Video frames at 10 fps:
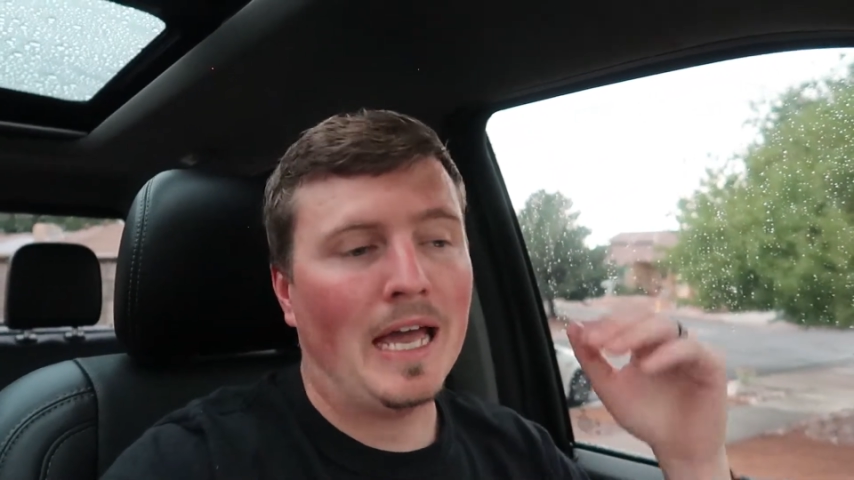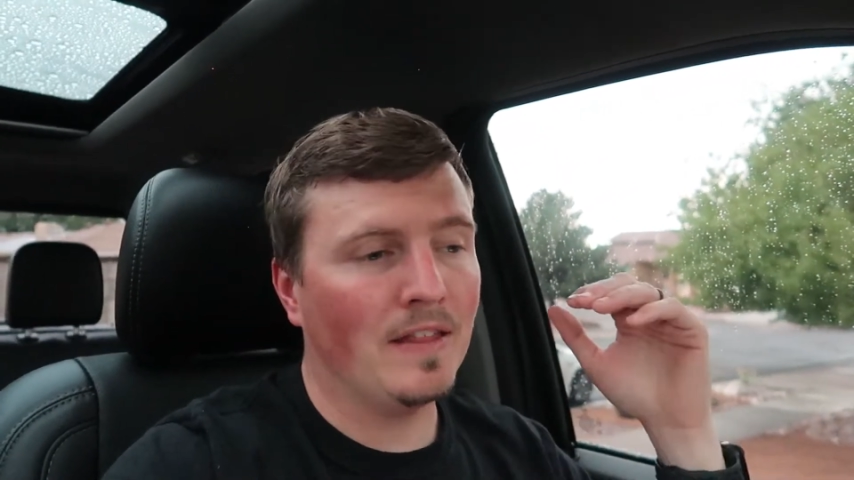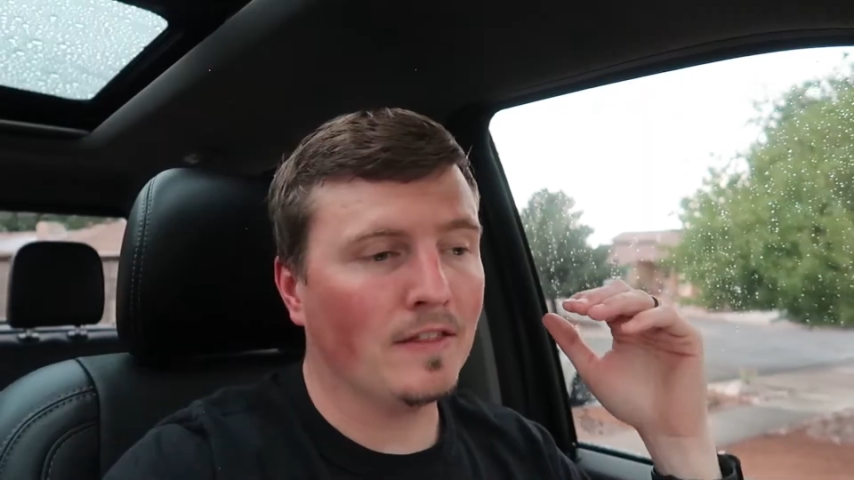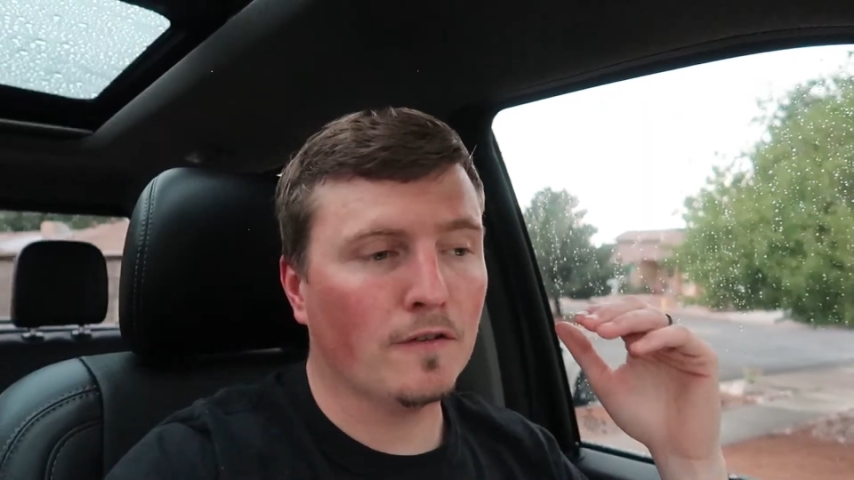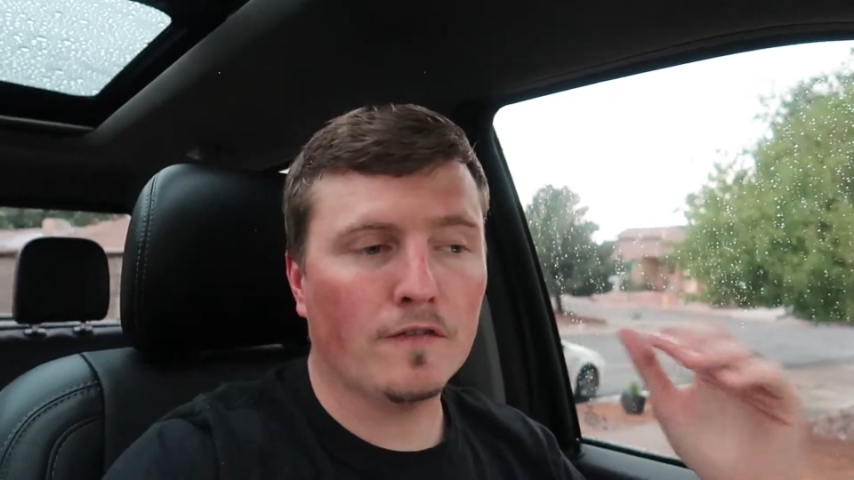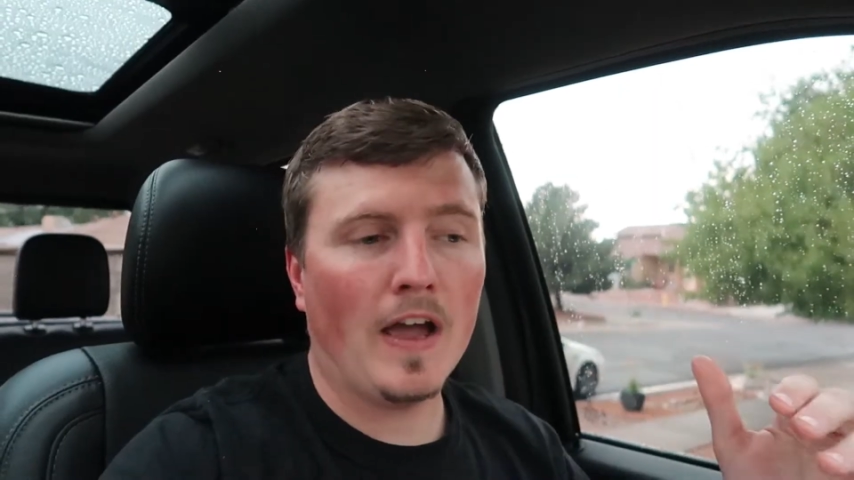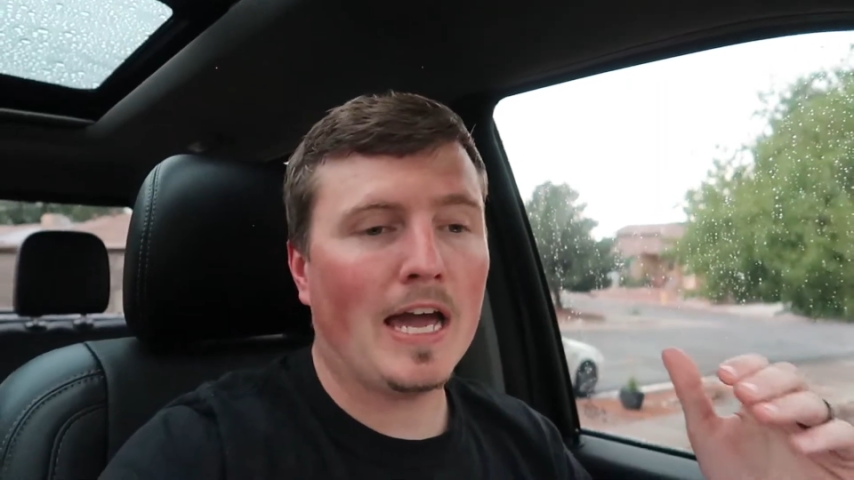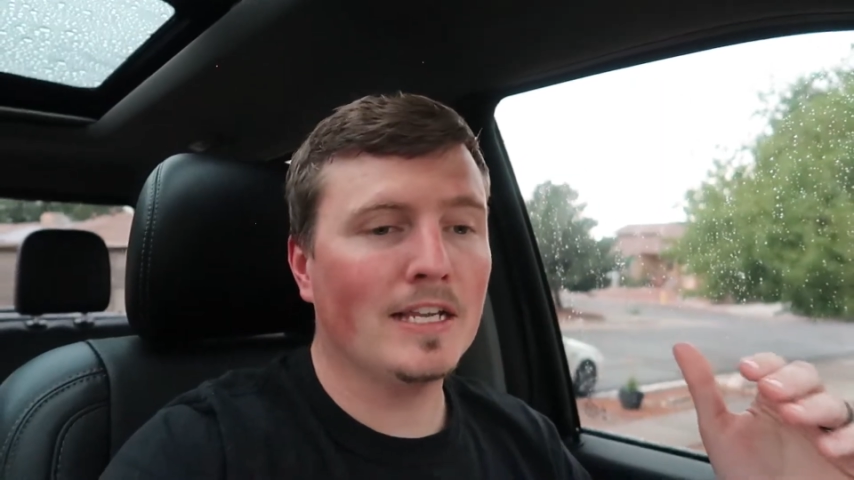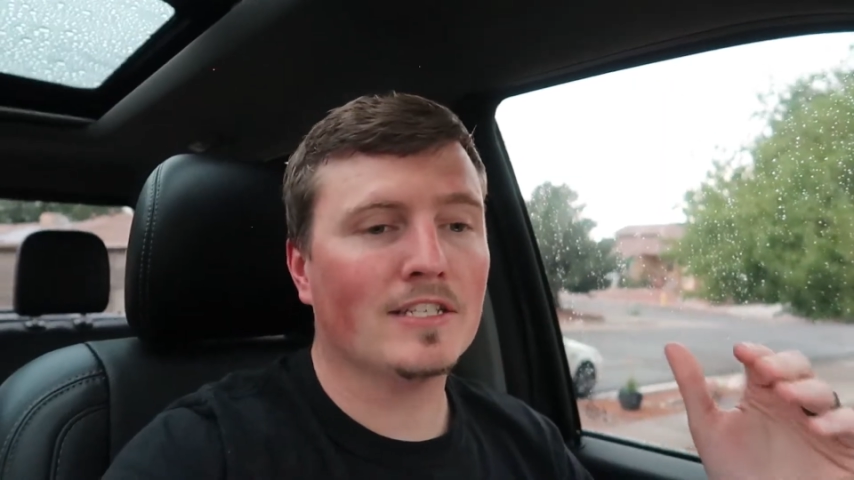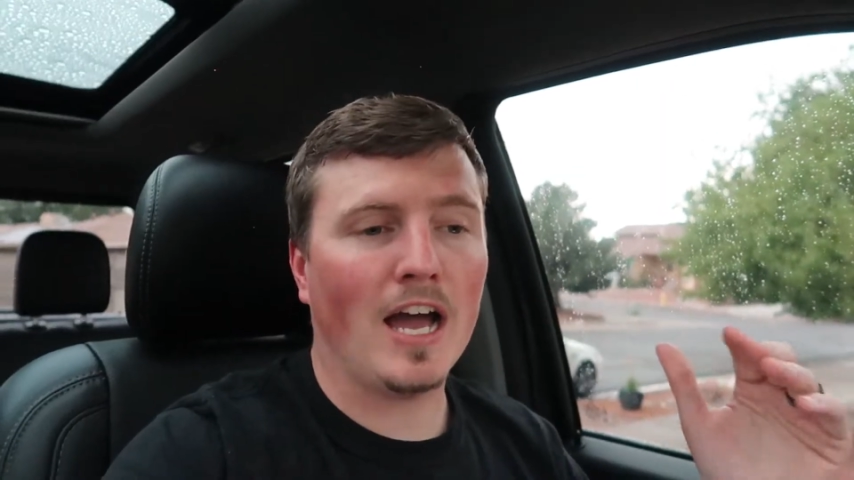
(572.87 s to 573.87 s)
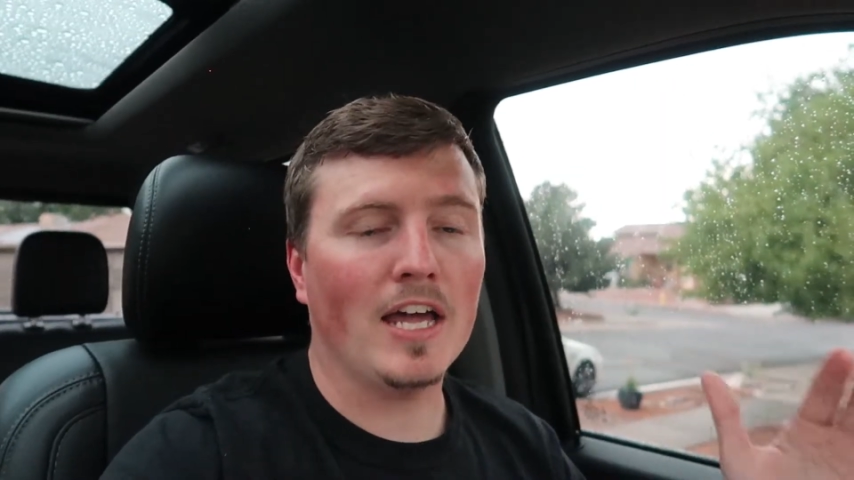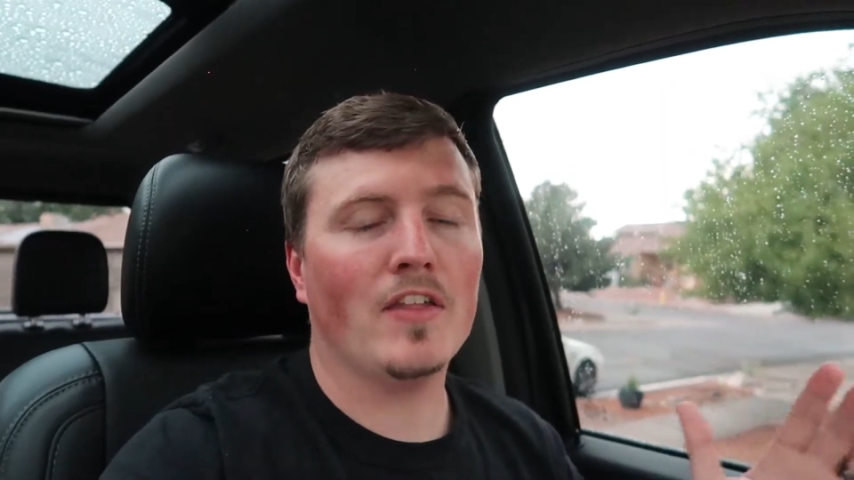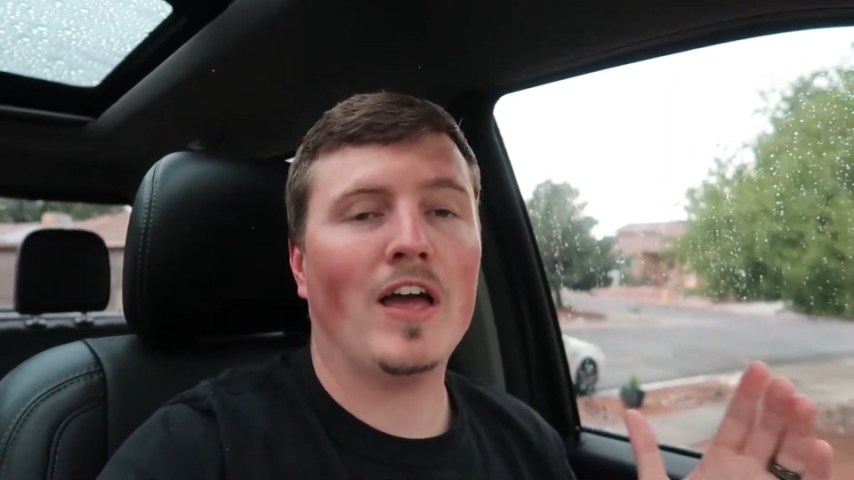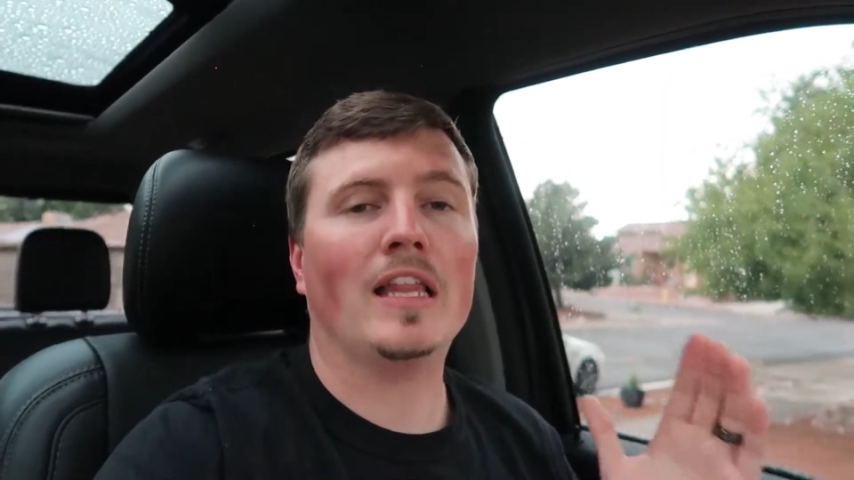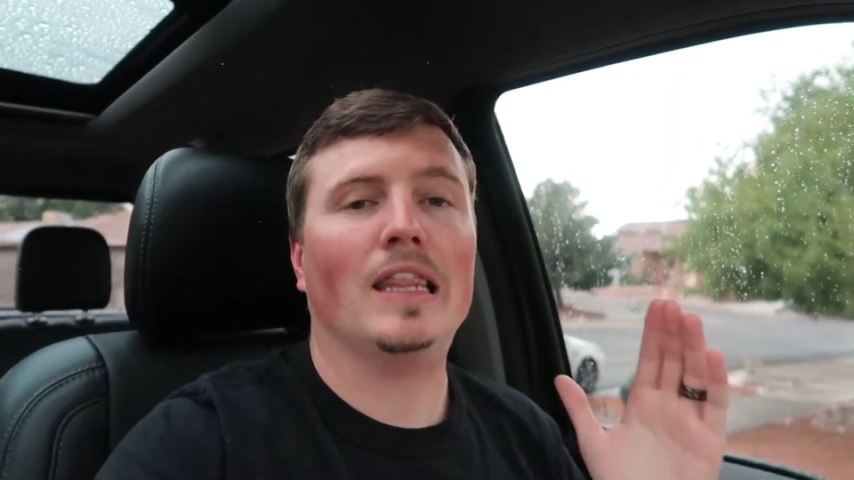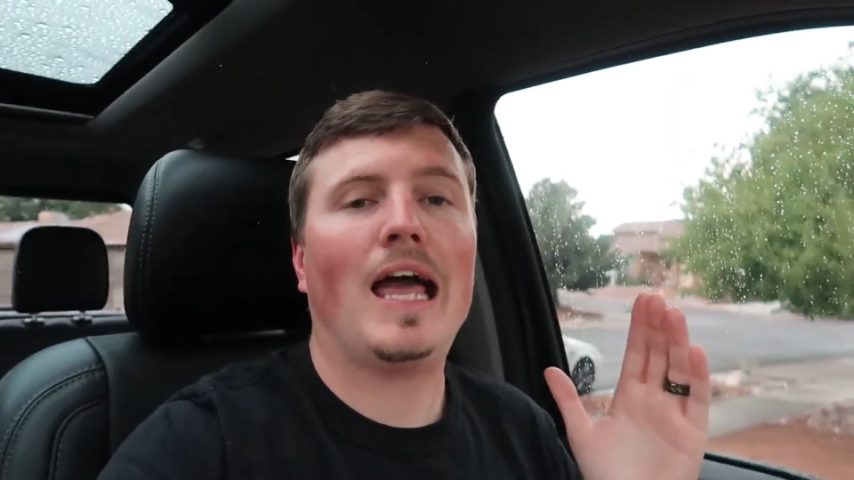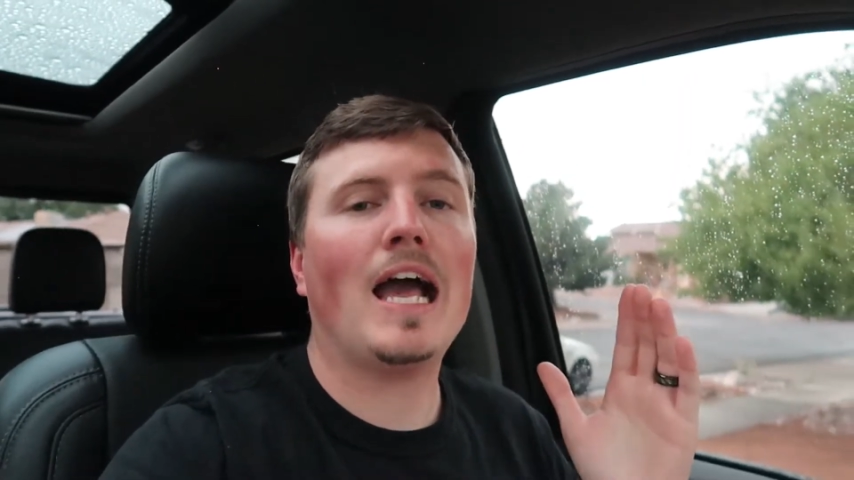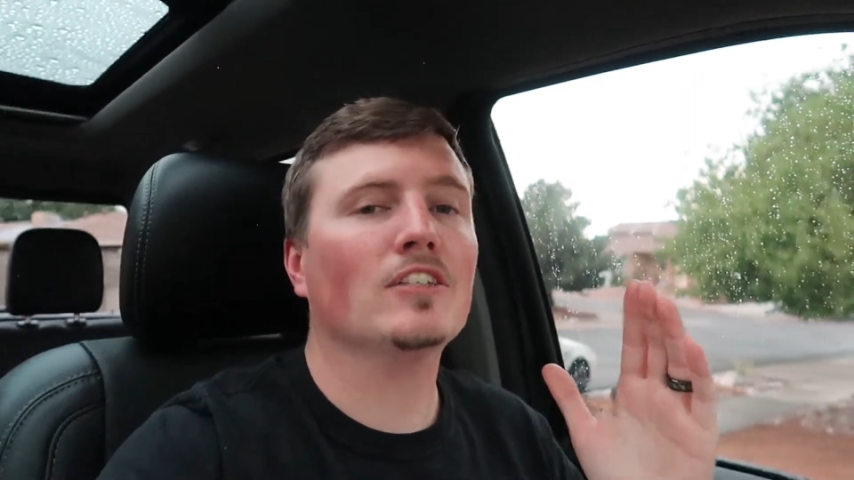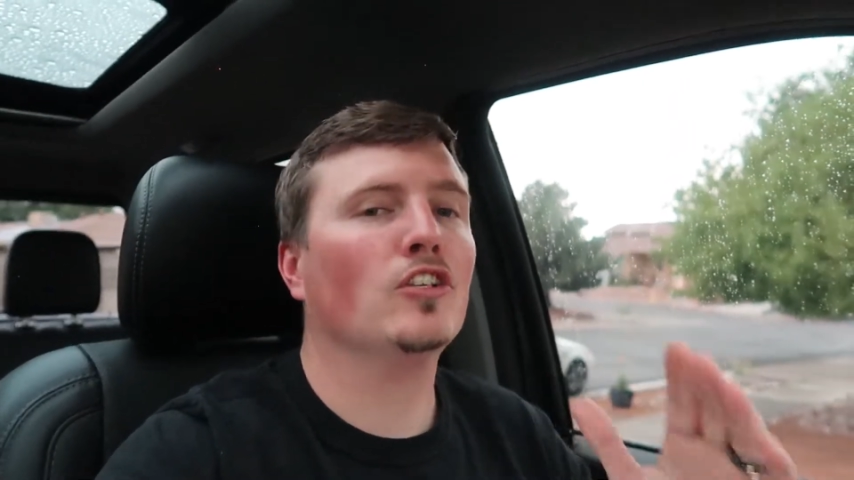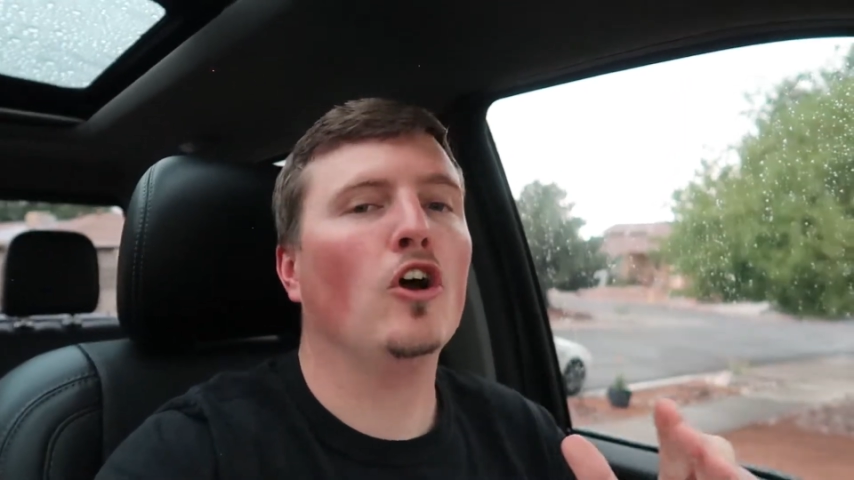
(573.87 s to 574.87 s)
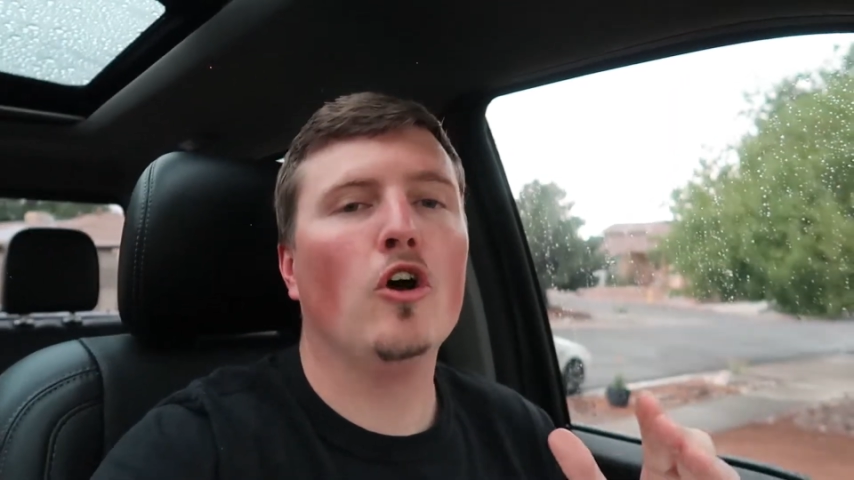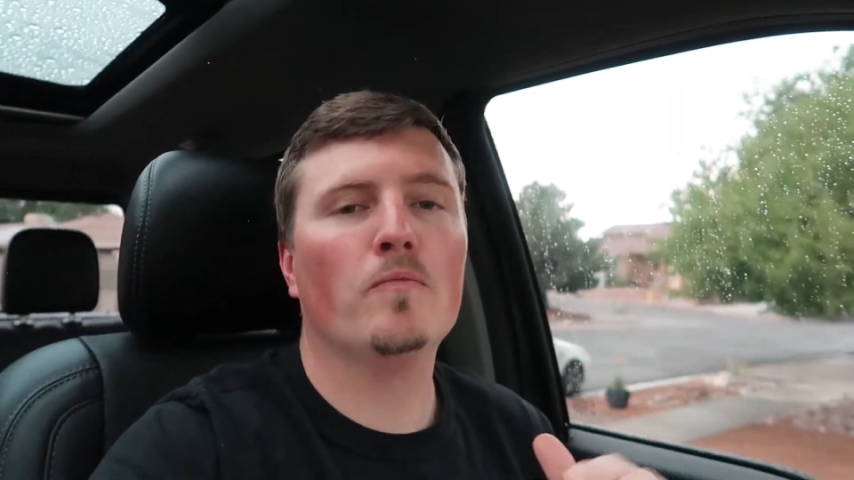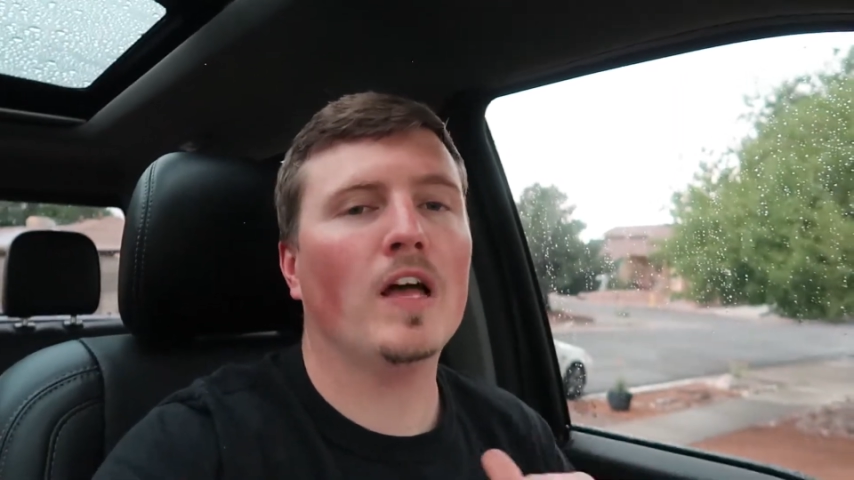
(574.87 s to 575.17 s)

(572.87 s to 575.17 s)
and that the fan is kind of that last hope,